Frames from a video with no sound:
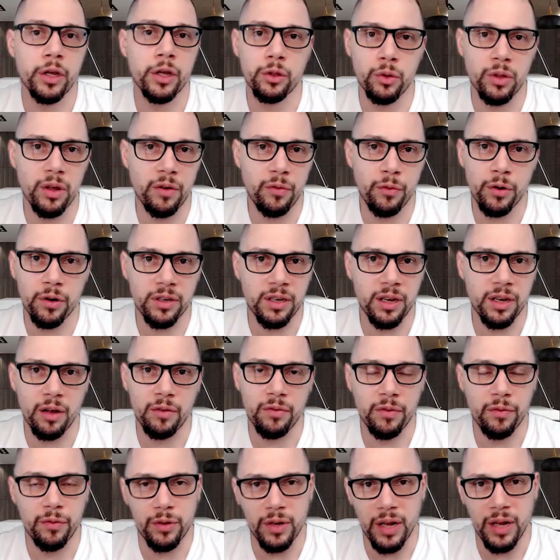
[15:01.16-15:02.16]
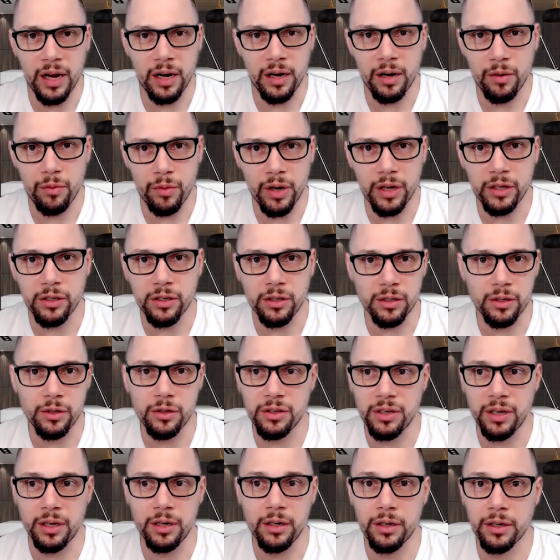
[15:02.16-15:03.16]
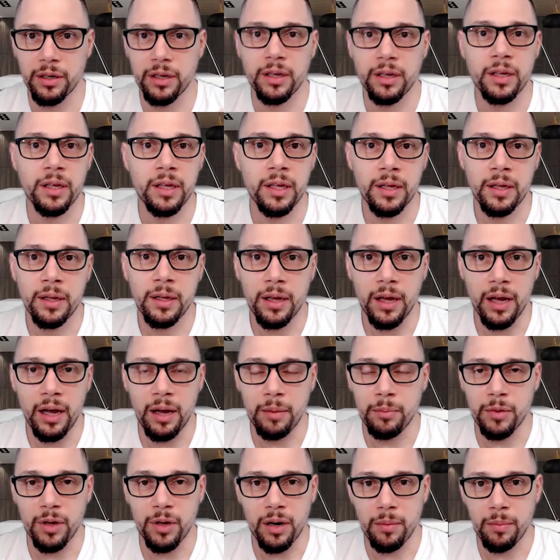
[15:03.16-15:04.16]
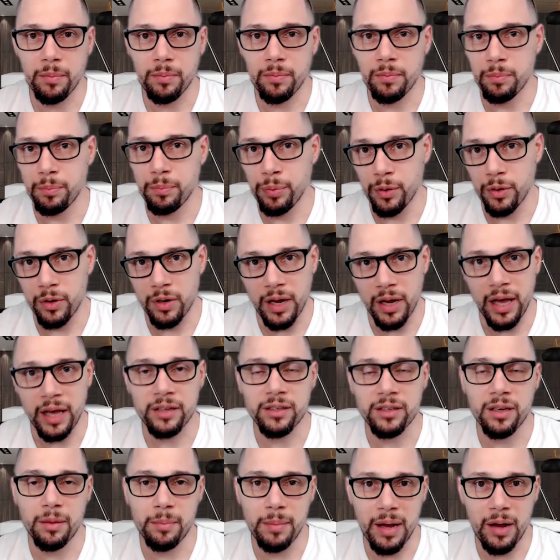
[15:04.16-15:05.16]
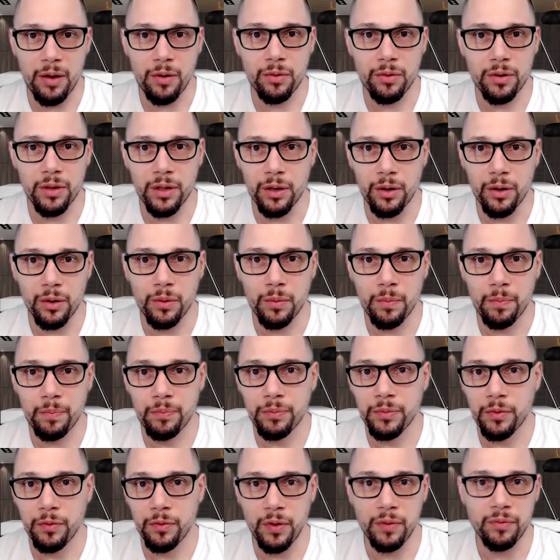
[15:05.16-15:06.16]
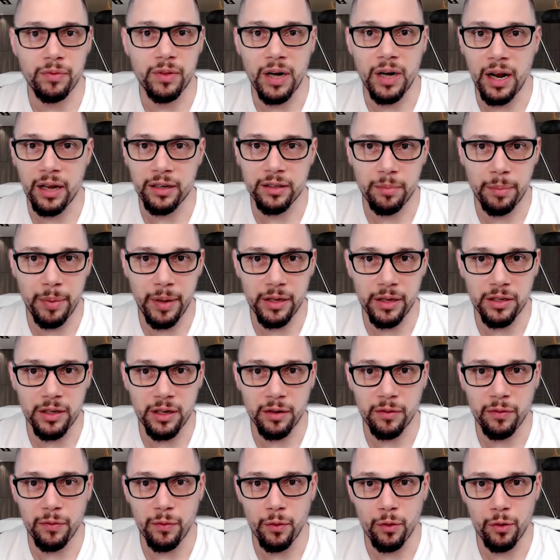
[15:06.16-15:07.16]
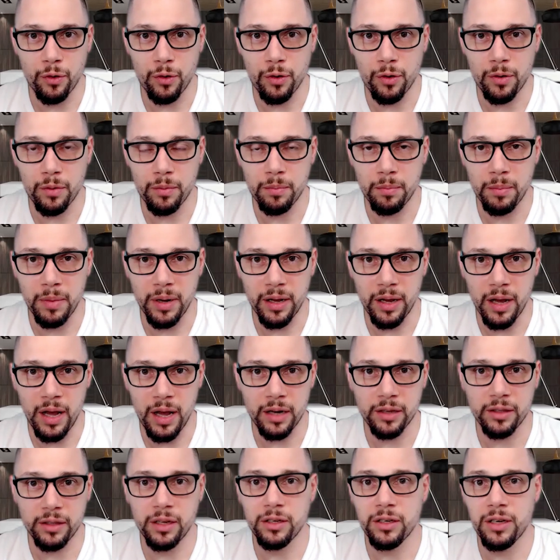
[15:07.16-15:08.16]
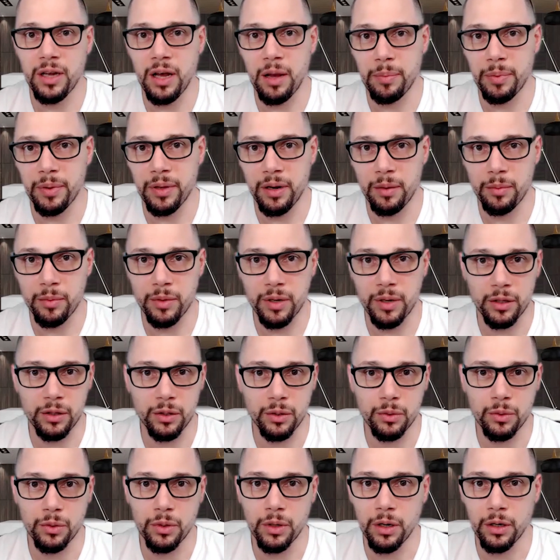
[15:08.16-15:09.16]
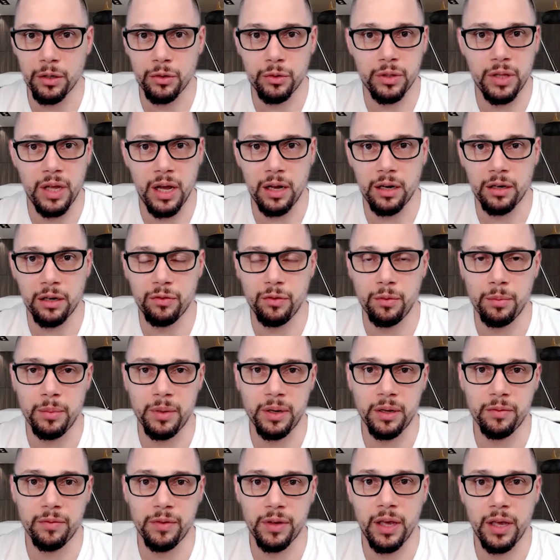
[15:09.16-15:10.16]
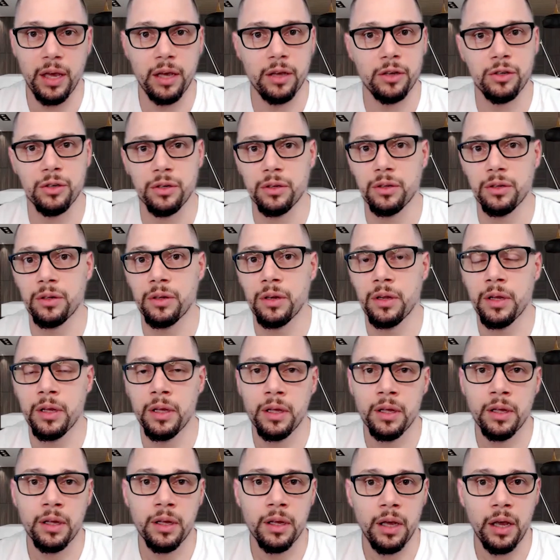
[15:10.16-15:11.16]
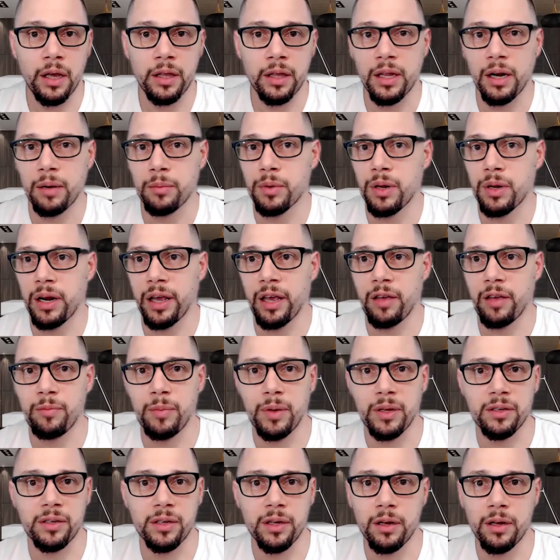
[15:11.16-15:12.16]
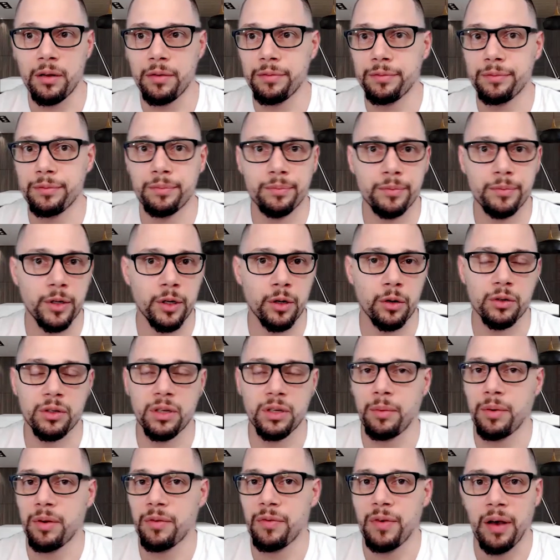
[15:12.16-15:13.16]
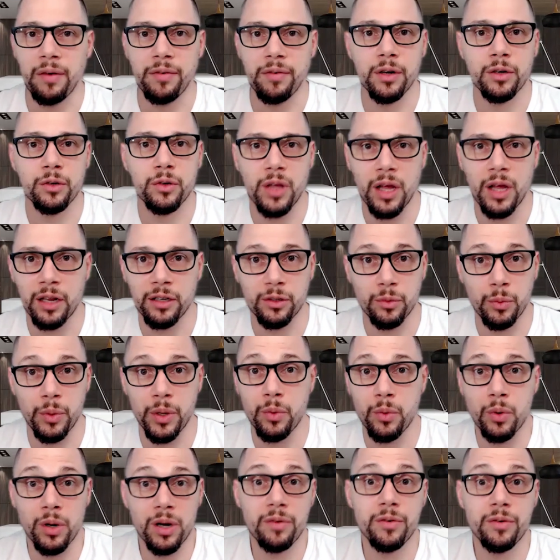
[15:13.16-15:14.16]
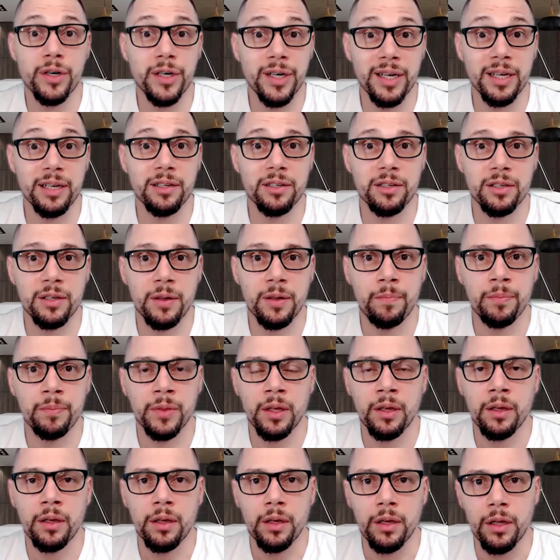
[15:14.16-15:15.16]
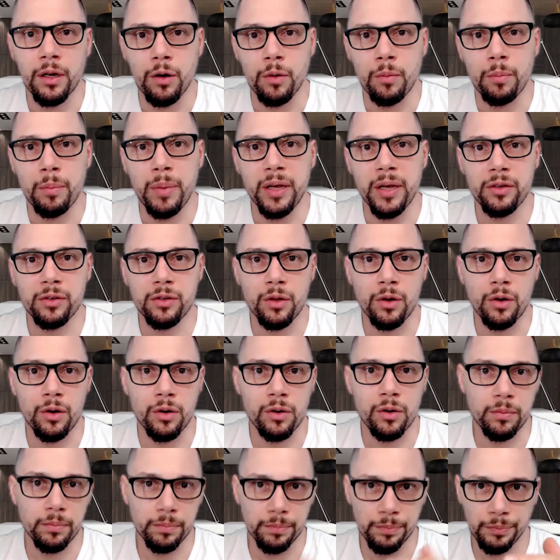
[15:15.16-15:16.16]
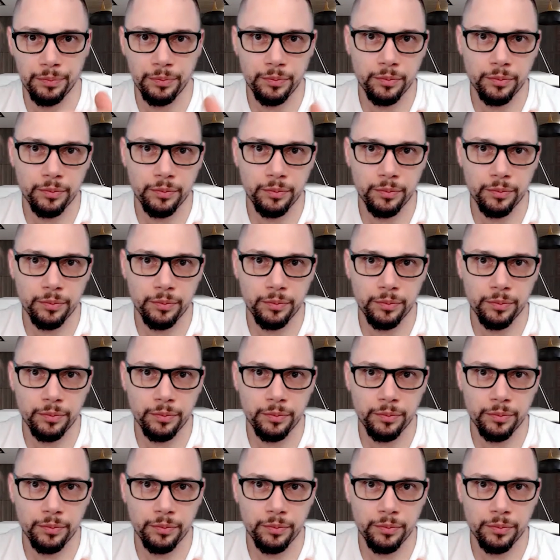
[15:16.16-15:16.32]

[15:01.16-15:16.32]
can do that for yourself. If you're not in a relationship, just say, look, I'm going to put X amount, $50 a paycheck for my holiday shopping. I'm going to do $100 for my vacation. And then I'm going to give myself, $75, $100 a week, whatever it is, based on